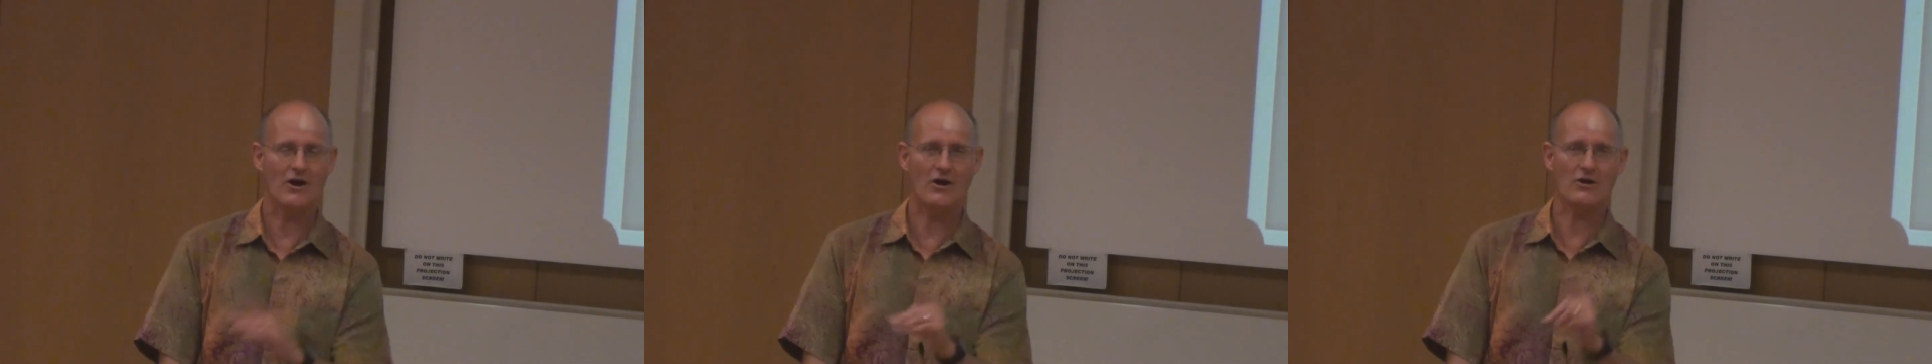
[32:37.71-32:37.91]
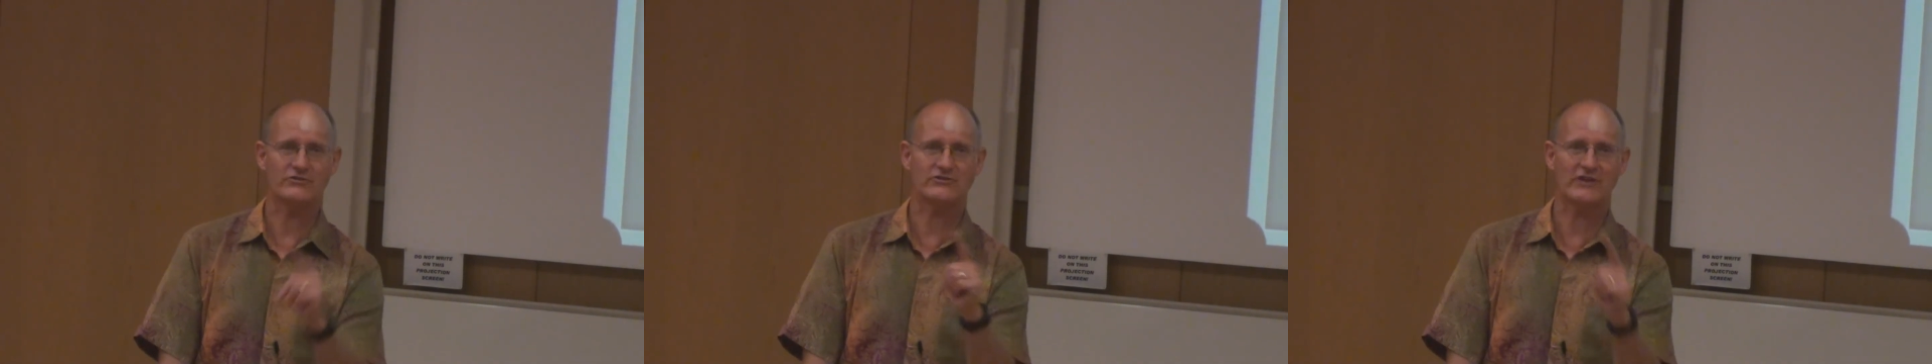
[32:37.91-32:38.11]

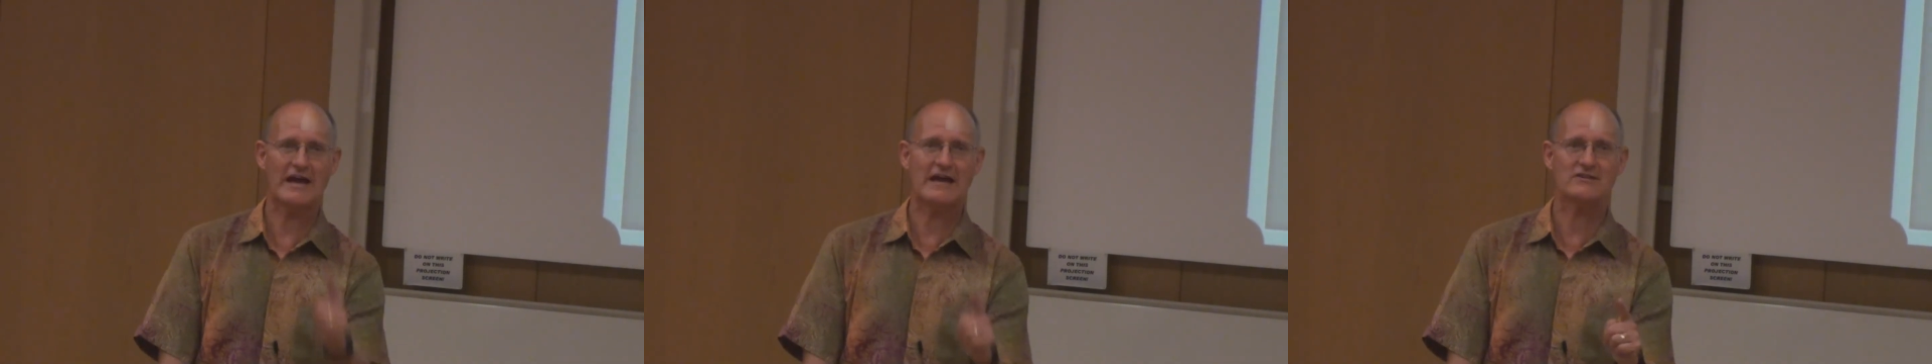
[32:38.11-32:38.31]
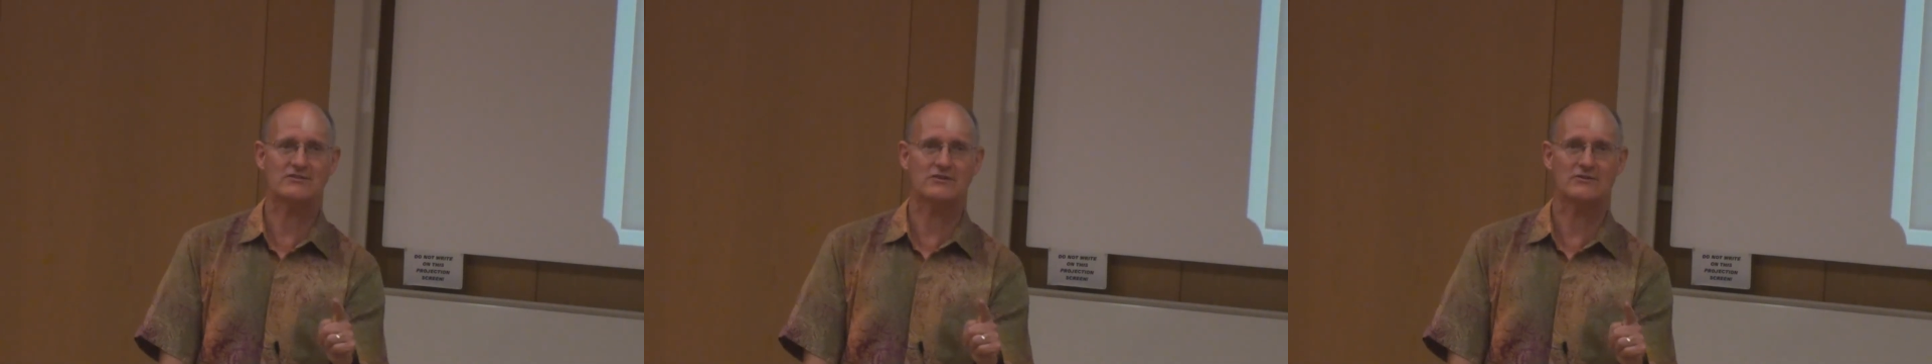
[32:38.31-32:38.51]
All
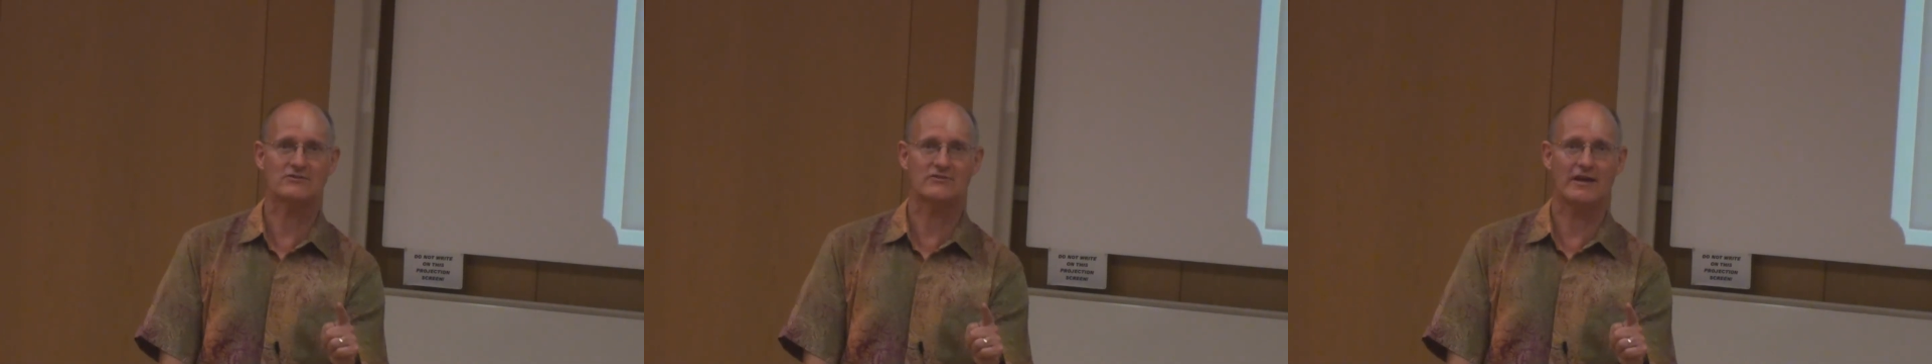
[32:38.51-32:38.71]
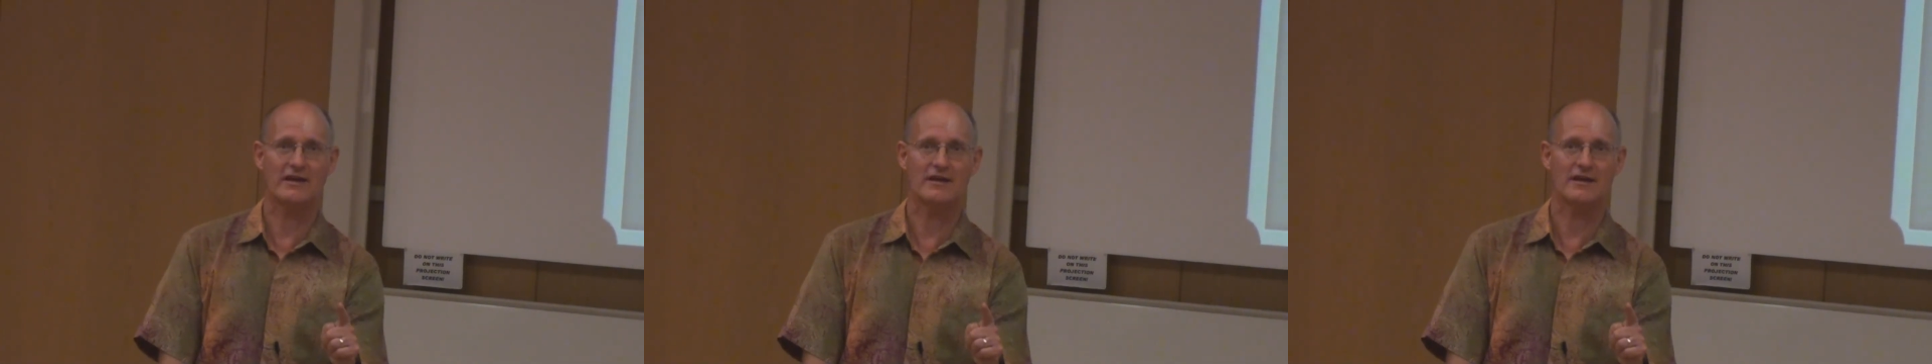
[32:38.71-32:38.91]
science
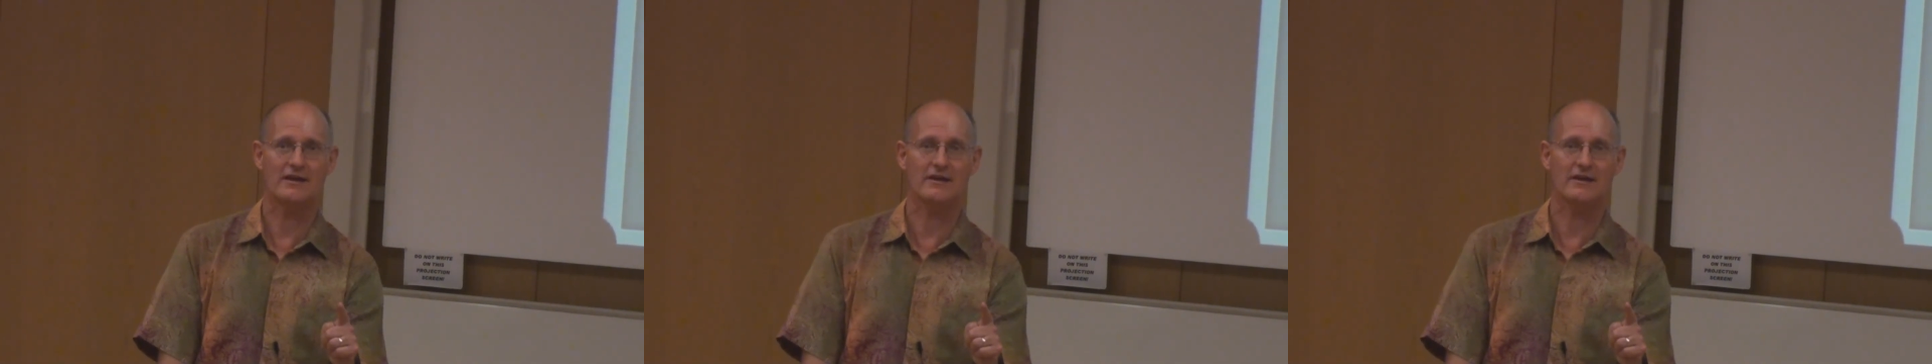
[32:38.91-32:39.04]
could say